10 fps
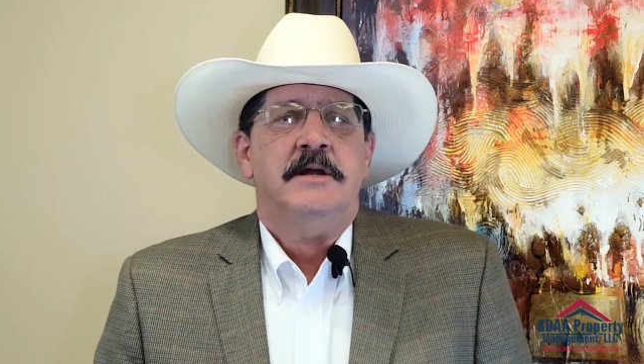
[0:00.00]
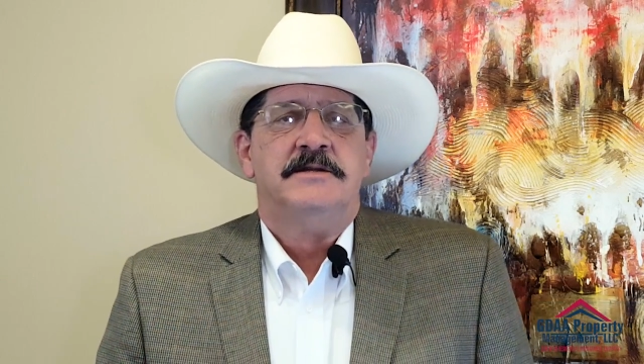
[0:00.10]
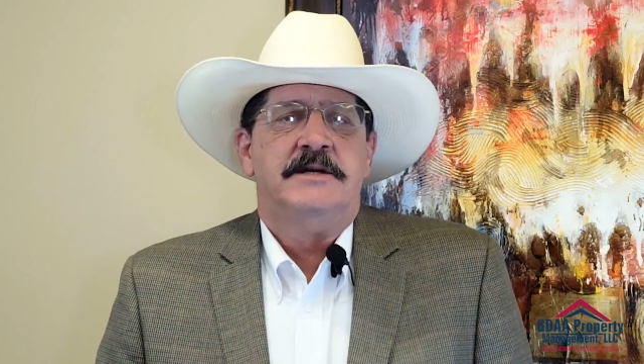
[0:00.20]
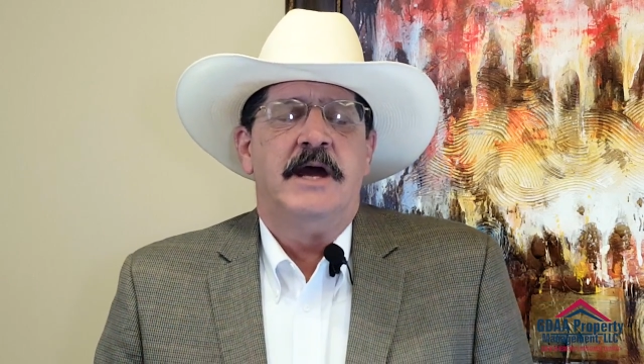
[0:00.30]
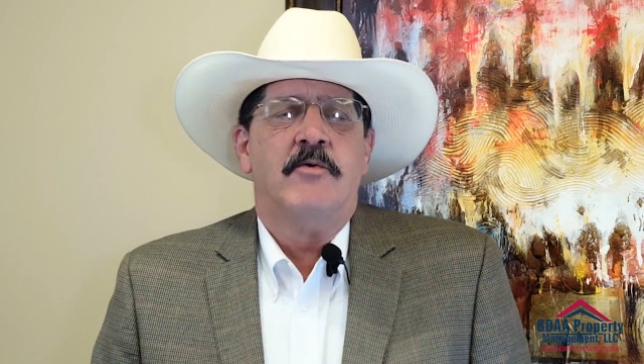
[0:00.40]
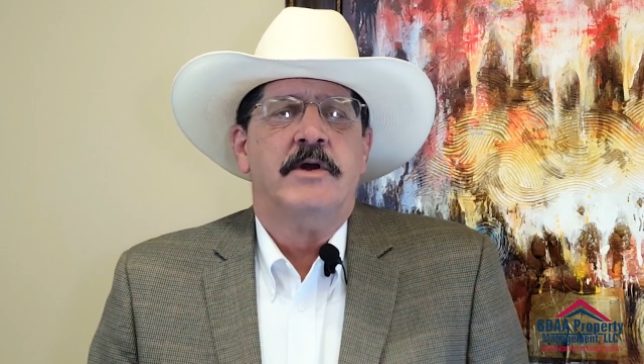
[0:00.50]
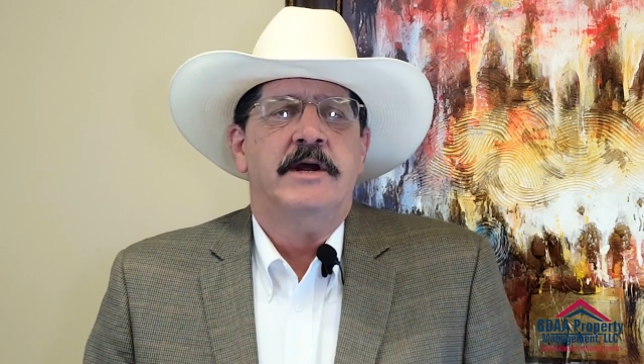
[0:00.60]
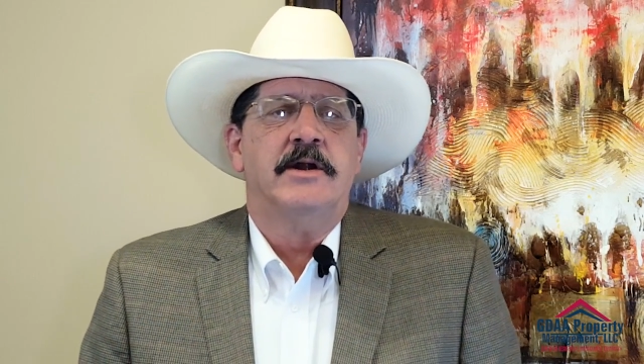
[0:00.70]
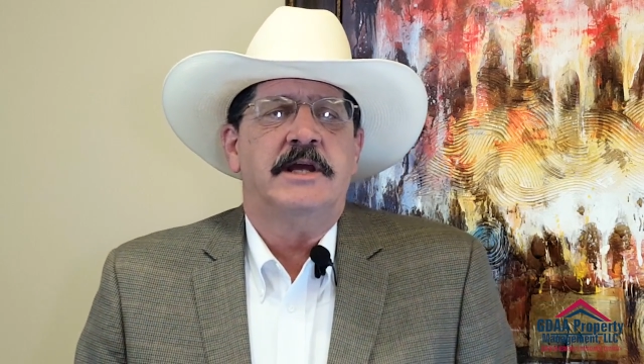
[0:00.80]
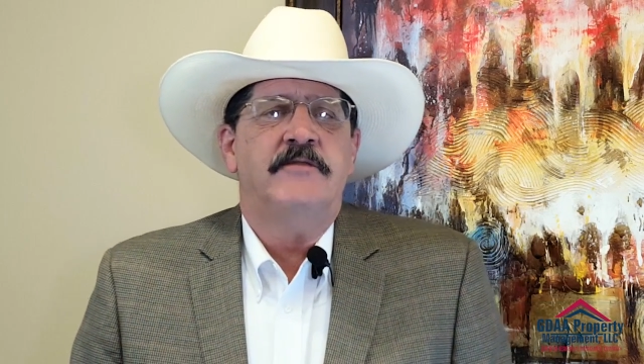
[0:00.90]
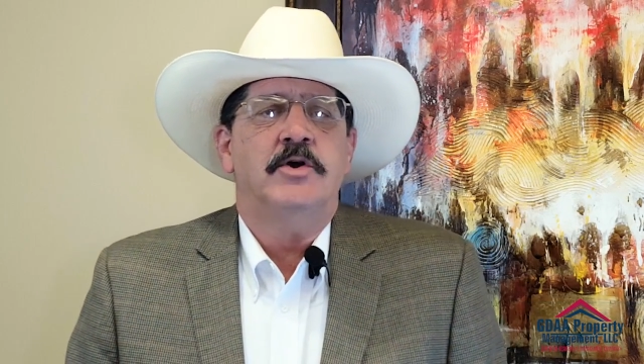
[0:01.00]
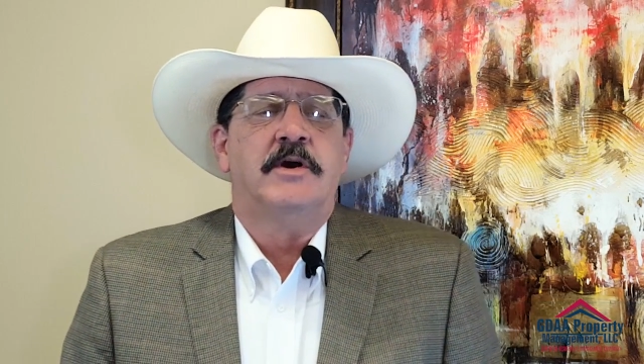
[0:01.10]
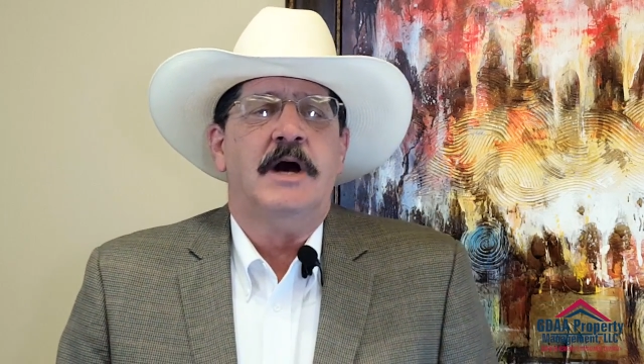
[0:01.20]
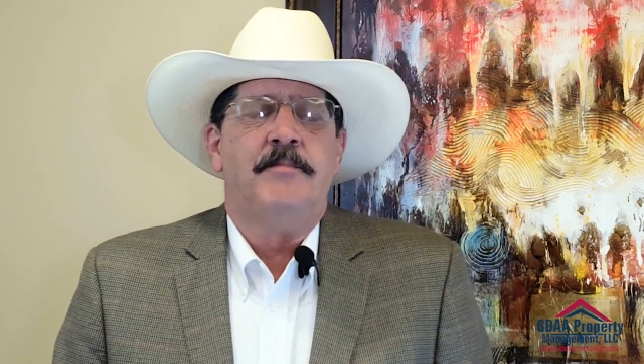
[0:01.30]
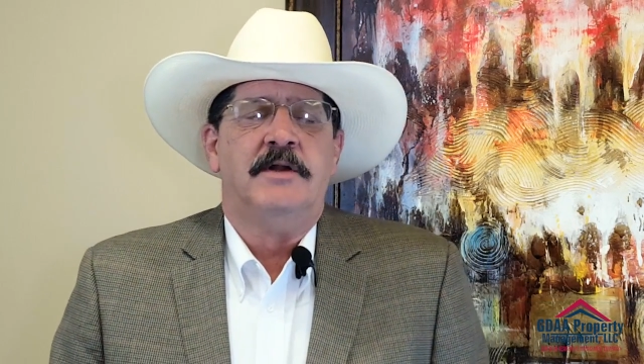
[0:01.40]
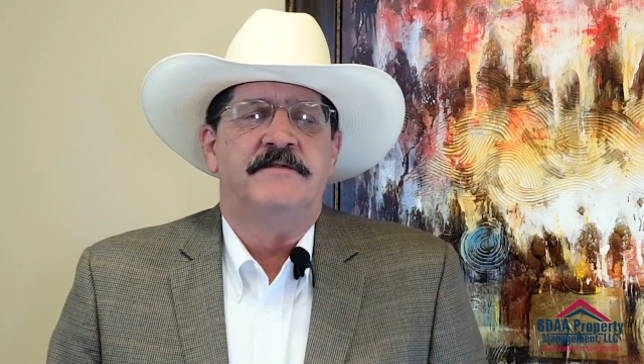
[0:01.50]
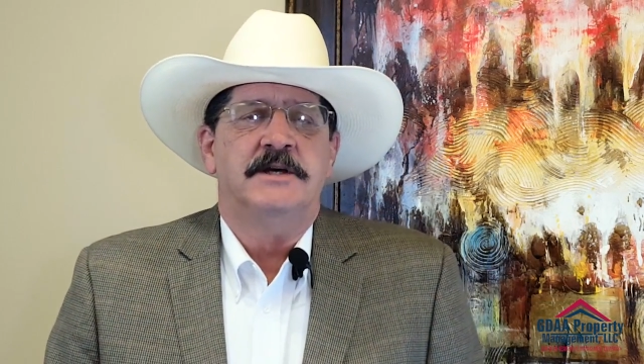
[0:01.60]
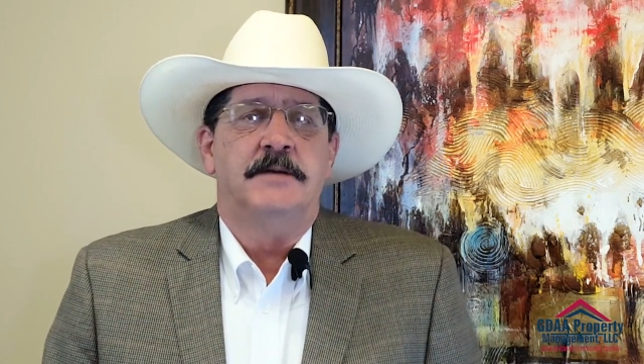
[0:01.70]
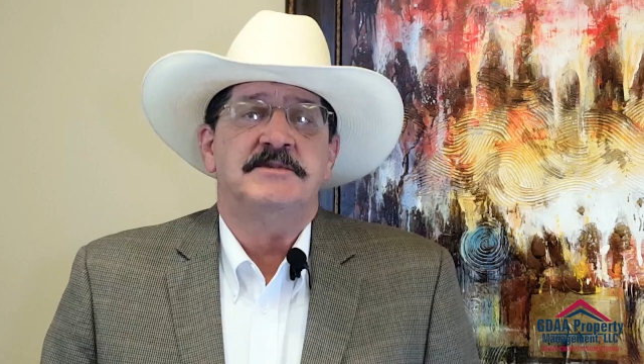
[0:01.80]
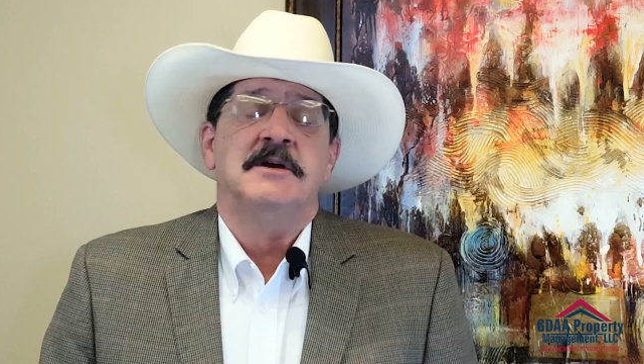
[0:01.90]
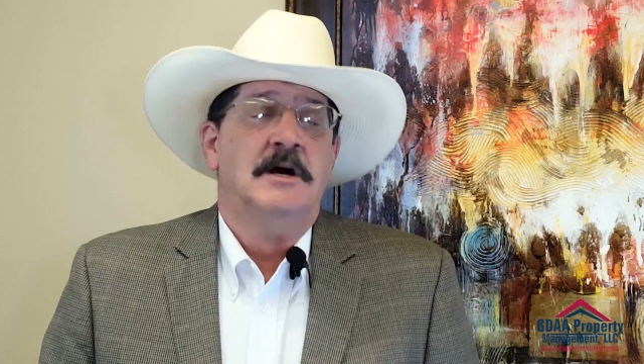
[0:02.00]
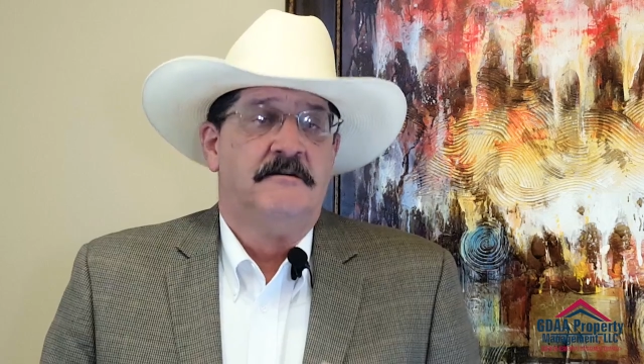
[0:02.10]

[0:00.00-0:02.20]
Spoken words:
Today we're here to give you a couple of tips,